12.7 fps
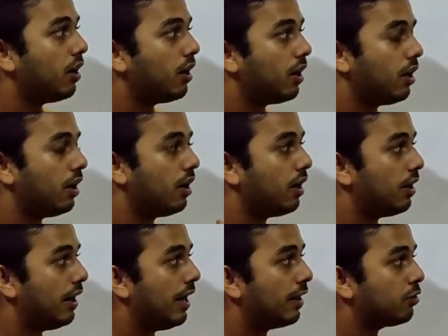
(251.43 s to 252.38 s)

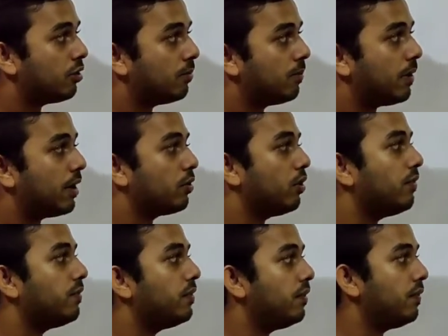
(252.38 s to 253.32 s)
length and breadth
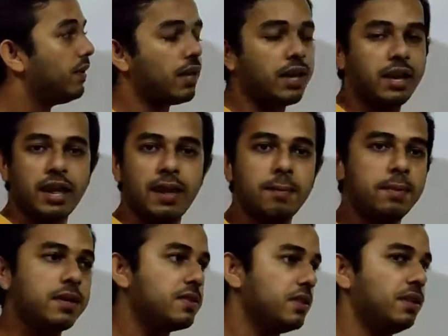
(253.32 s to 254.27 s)
of the figure
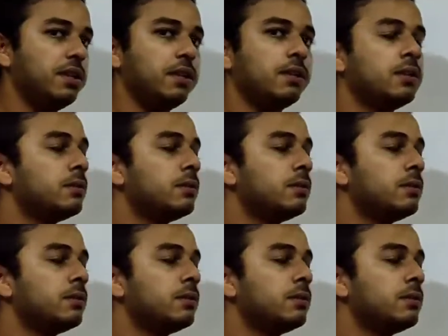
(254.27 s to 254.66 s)
ABCD.